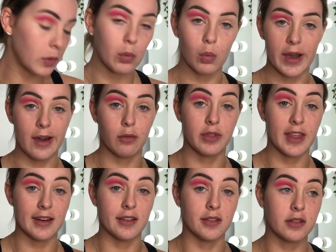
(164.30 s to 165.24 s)
Wow,
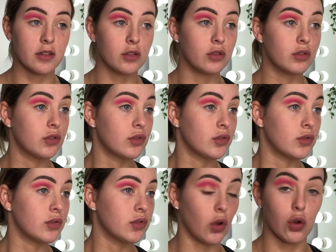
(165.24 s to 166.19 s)
that is
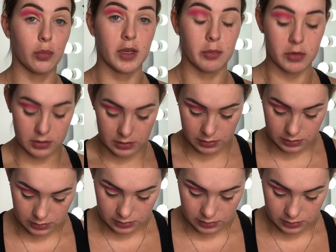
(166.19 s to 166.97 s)
so pigmented.